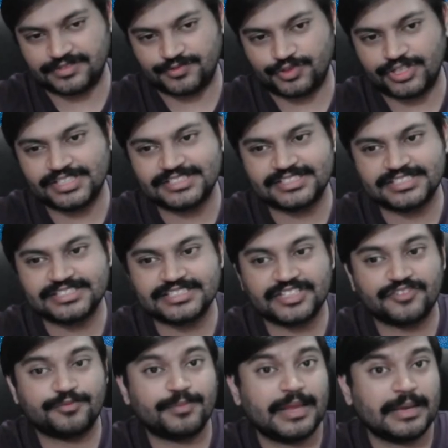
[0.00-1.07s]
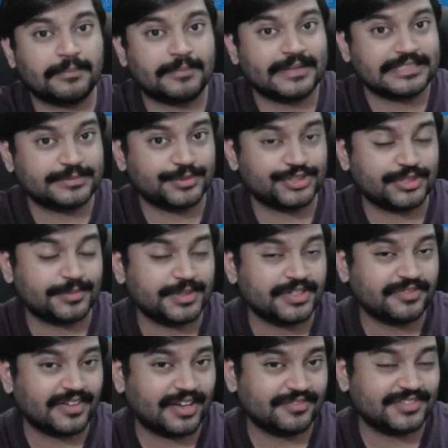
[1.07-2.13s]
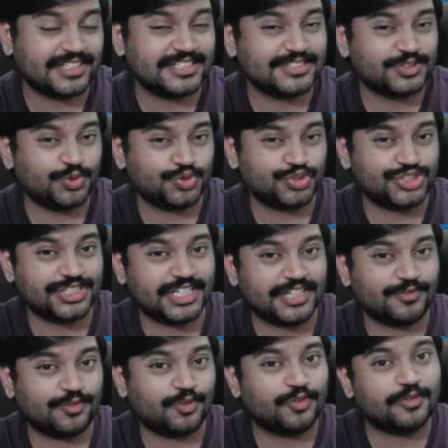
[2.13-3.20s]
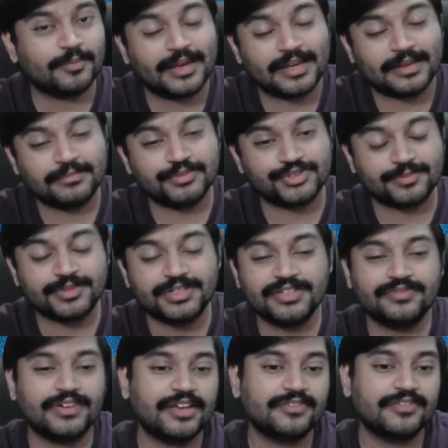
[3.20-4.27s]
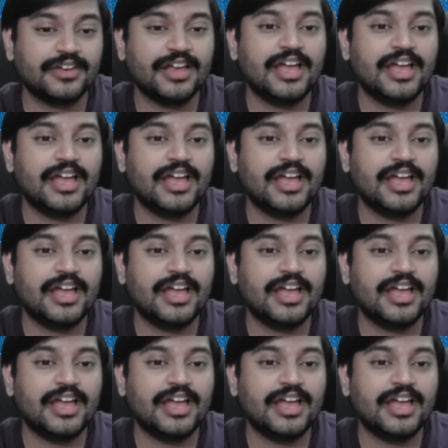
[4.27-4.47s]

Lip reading: For instance, if black plays bishop d5, there is rook c8 followed by bishop d5,